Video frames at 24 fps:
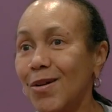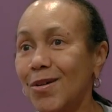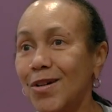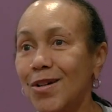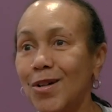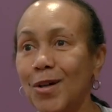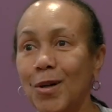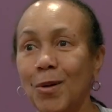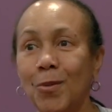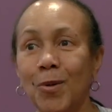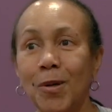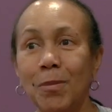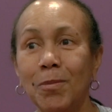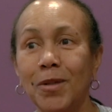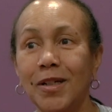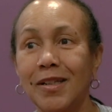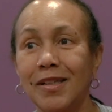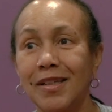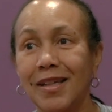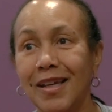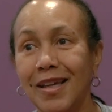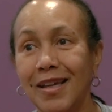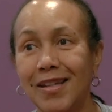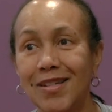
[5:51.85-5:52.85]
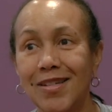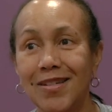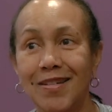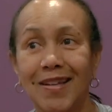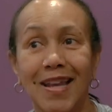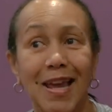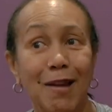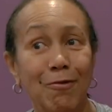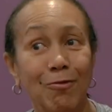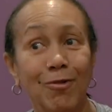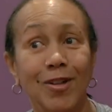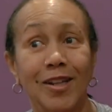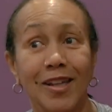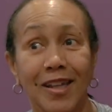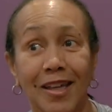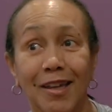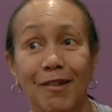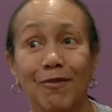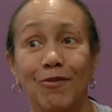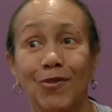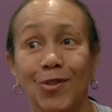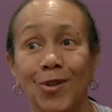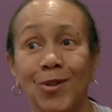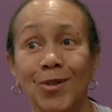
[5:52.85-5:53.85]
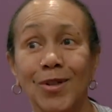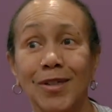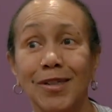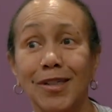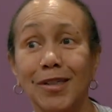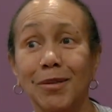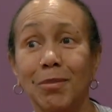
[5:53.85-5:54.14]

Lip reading: Cooking with Mother Nature. That really influenced